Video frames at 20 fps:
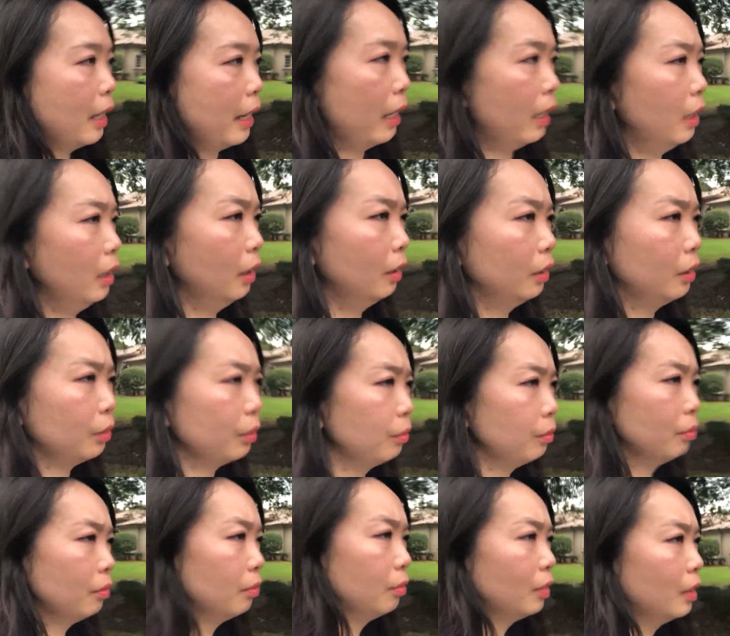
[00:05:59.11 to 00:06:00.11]
And
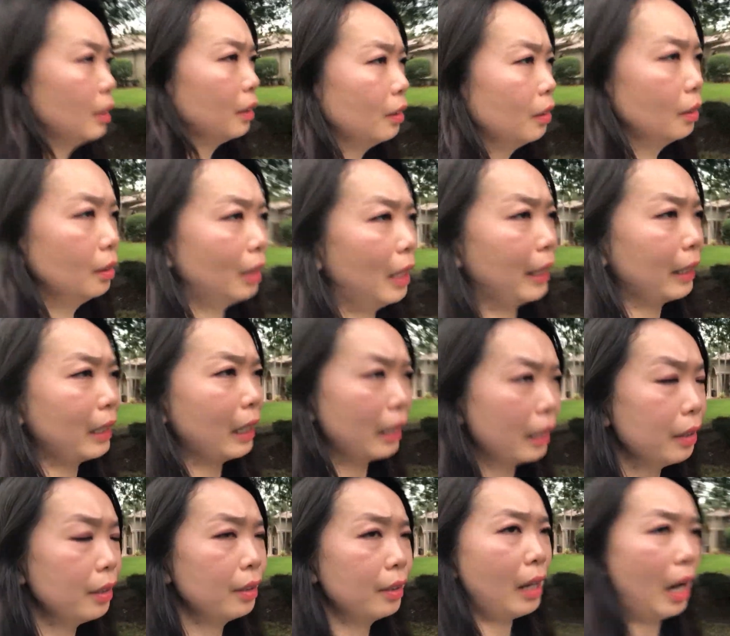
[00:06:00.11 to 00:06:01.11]
like
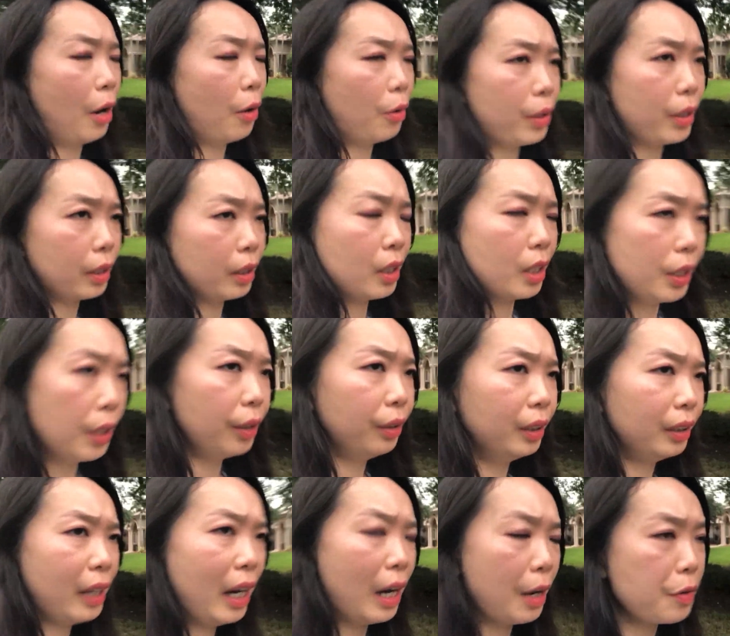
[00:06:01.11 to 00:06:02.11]
in our
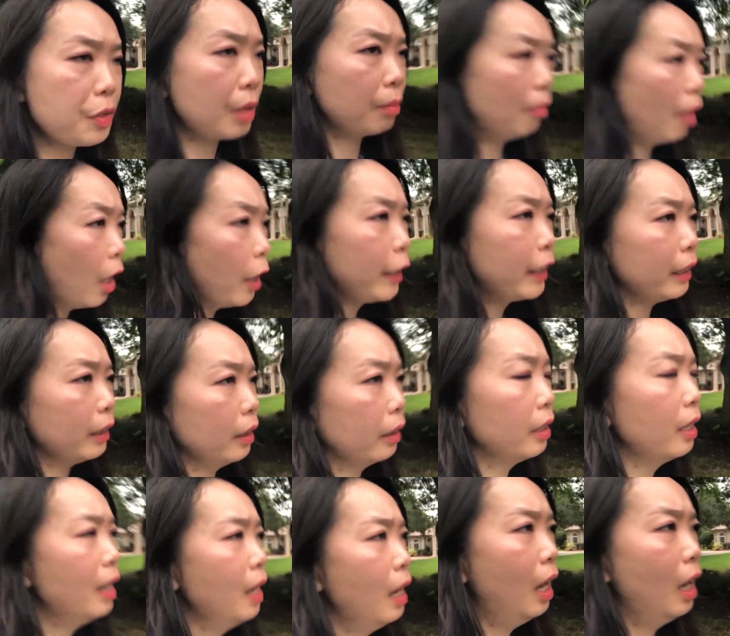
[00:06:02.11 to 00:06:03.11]
current housing market,
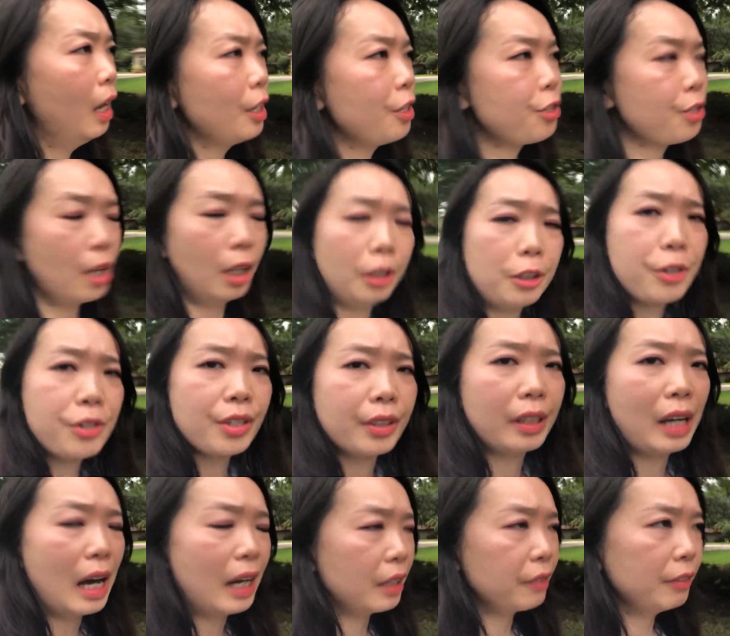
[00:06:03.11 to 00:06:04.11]
sellers are
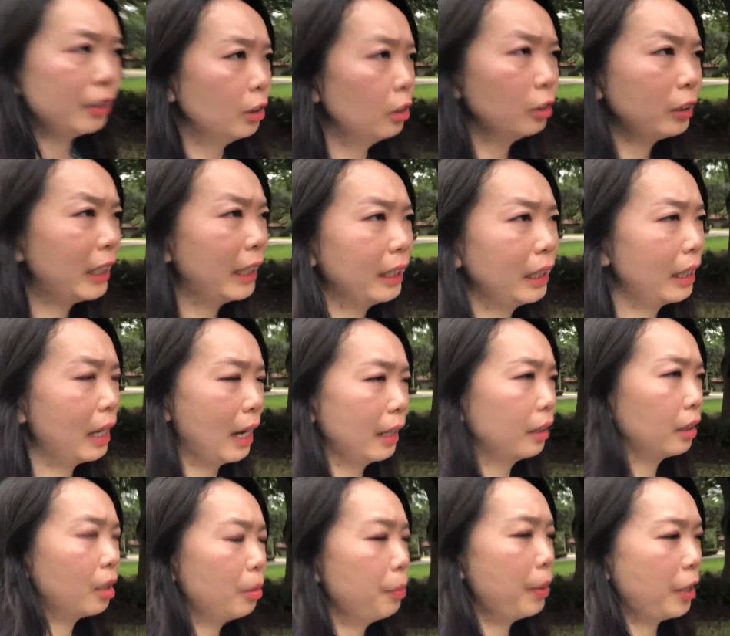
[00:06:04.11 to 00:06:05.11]
not even looking at
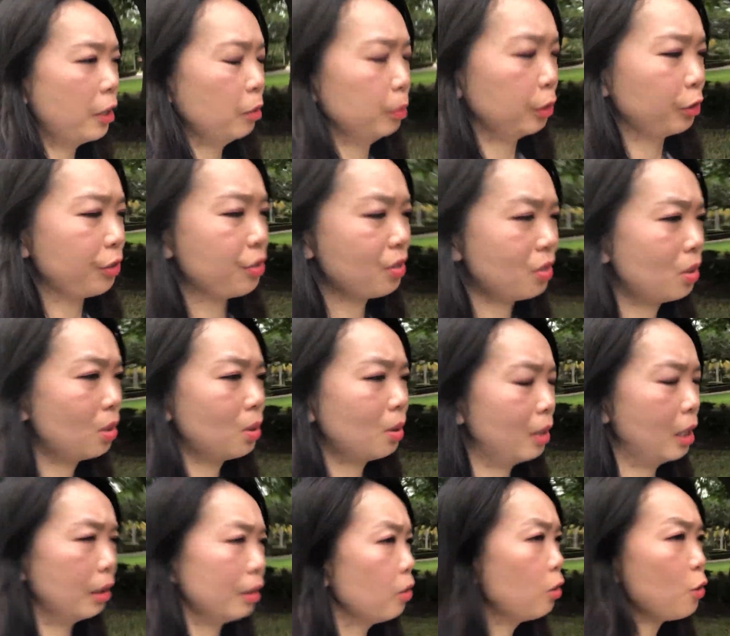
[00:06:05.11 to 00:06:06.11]
the comparables.
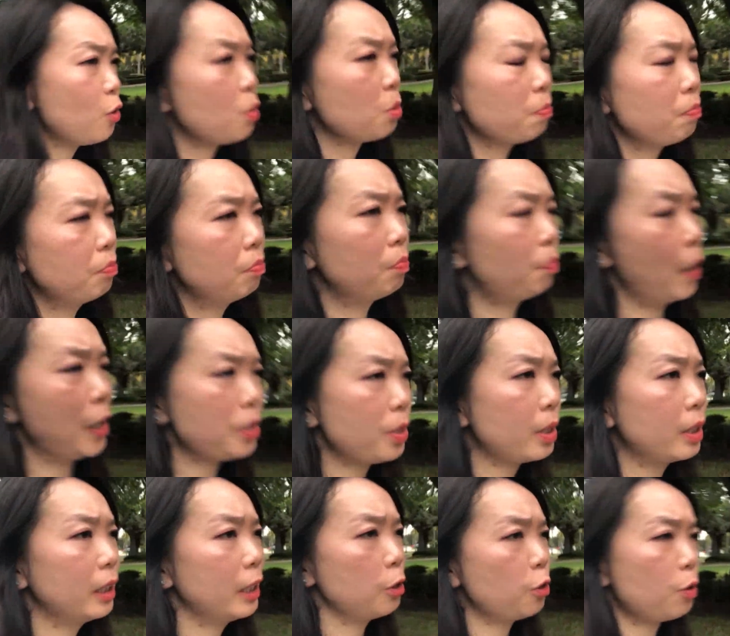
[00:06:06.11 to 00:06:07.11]
They just
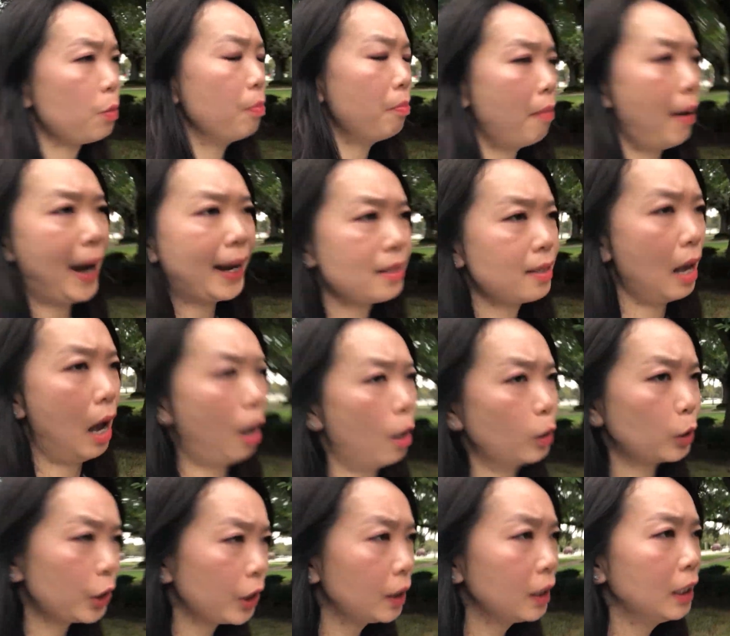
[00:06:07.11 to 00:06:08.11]
basically just max
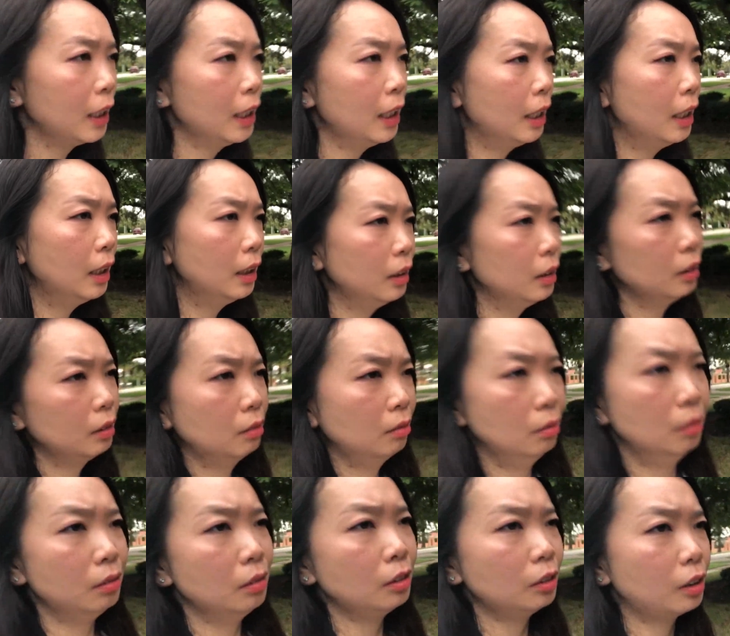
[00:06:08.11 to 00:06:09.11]
out
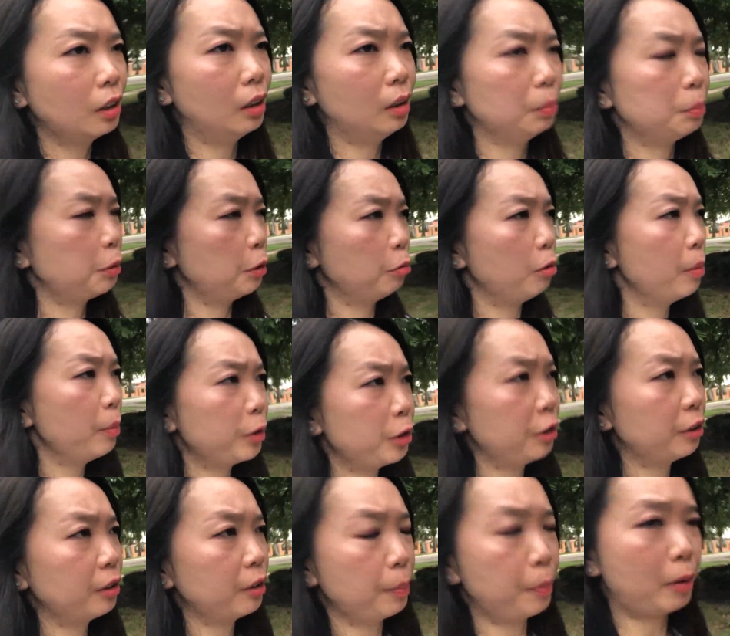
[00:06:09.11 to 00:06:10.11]
the
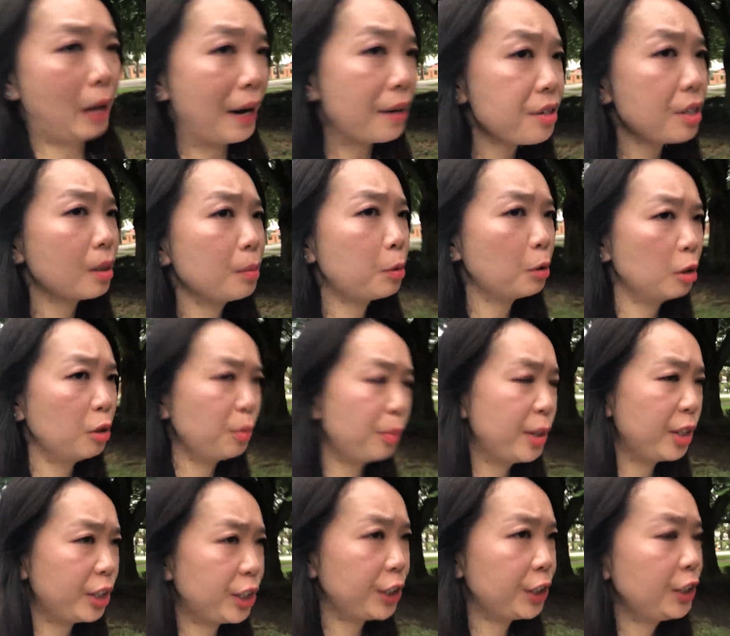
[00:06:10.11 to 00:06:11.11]
perimeter, the pricing
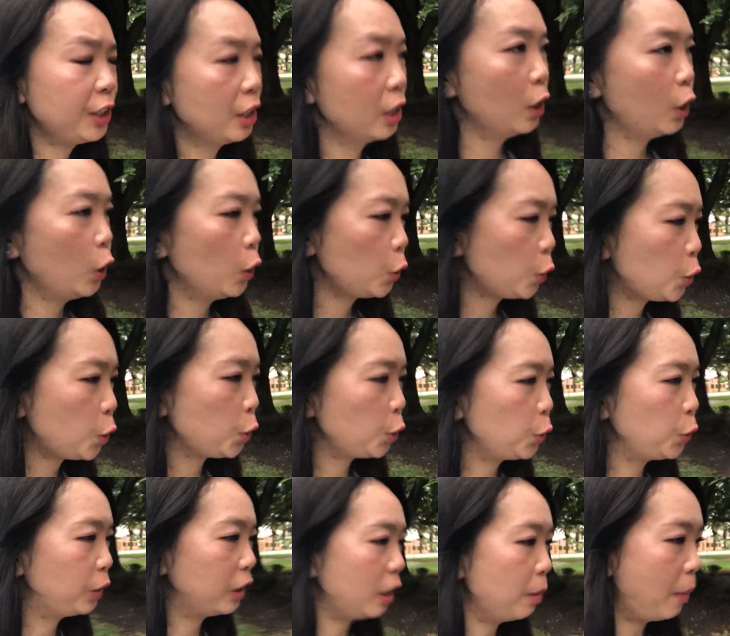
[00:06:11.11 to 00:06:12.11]
perimeter,
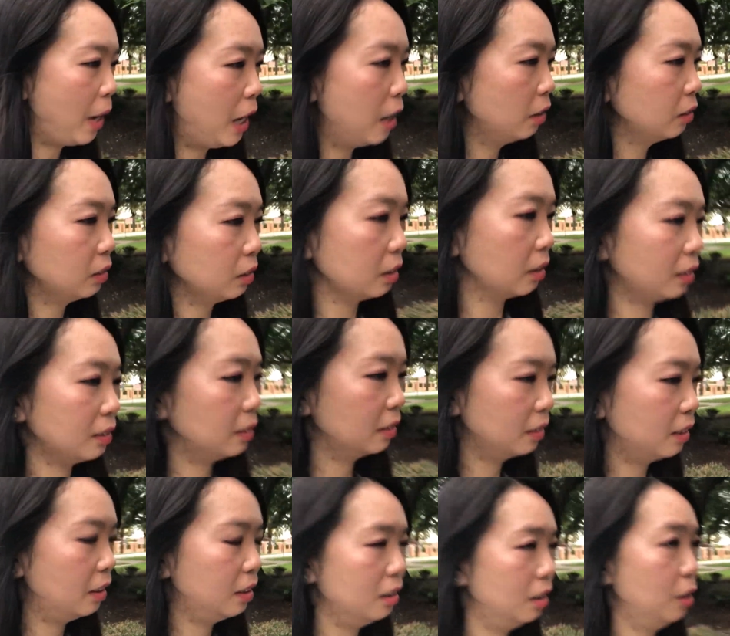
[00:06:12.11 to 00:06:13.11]
to the amount
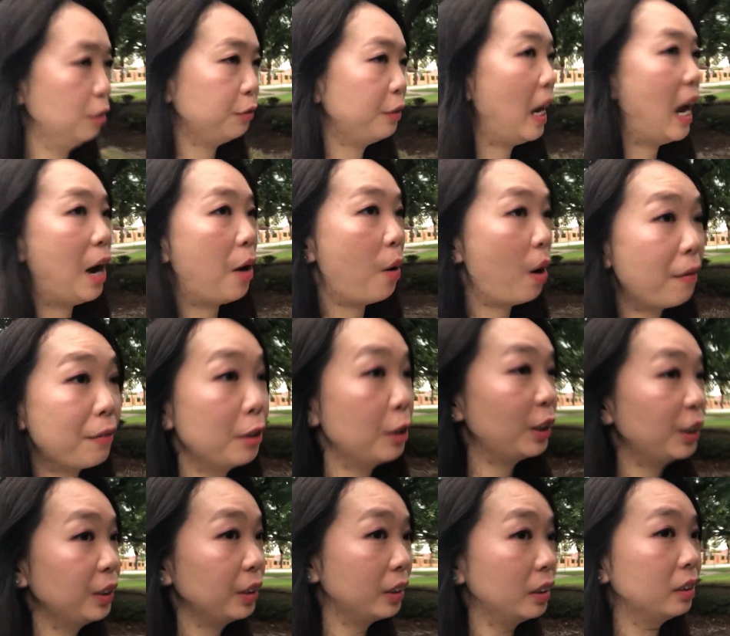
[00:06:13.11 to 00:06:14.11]
of
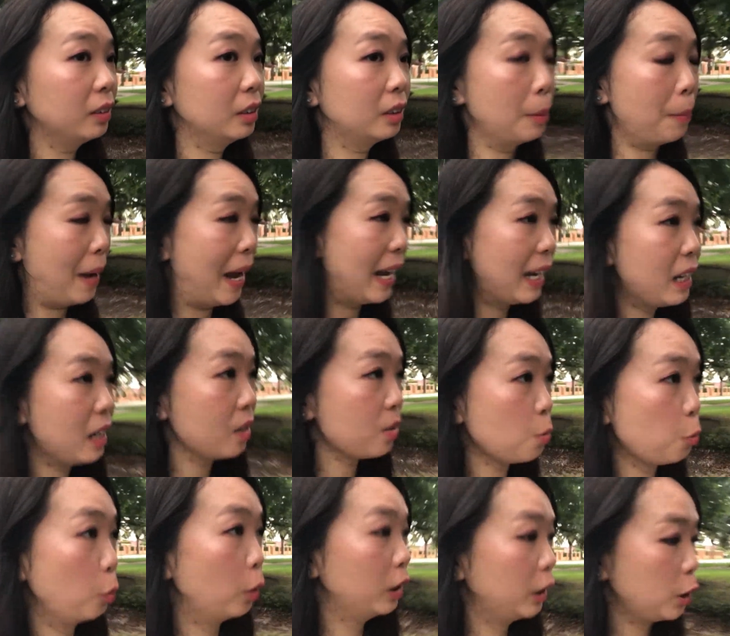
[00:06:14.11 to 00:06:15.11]
however the bank
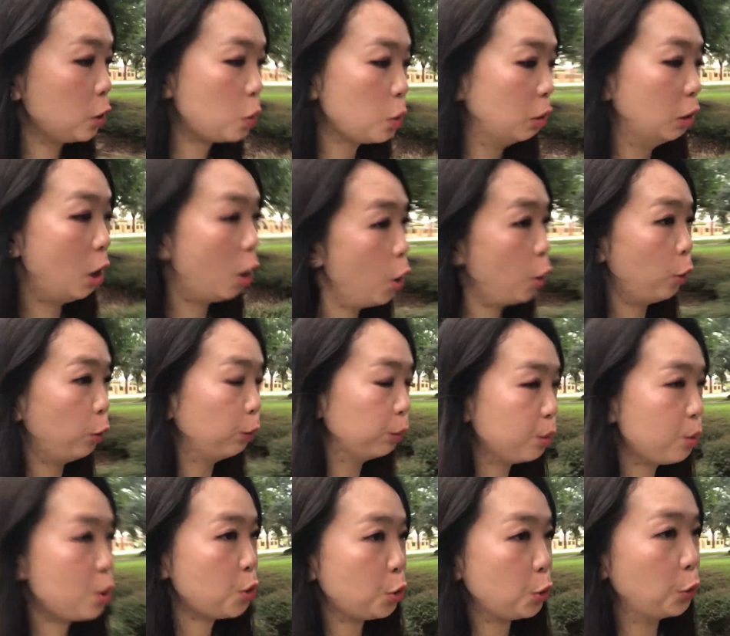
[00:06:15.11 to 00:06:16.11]
is willing to
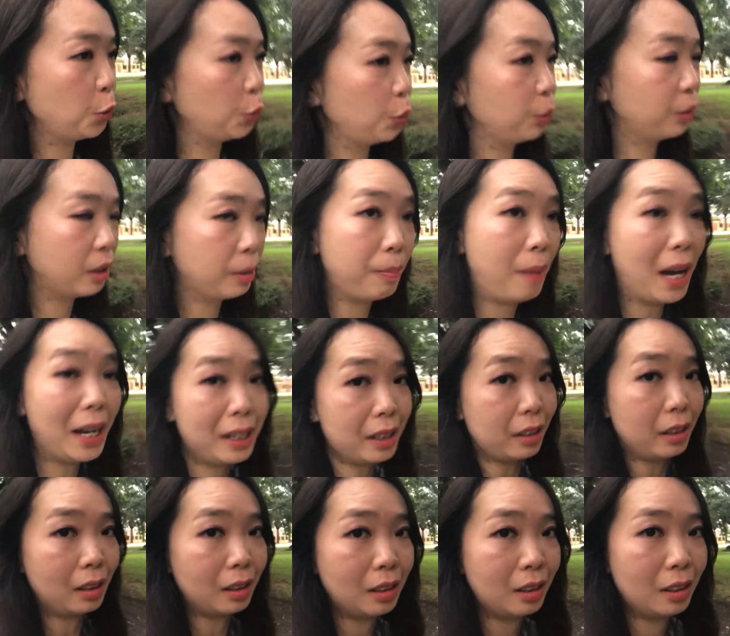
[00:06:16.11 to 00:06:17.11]
loan to the buyer.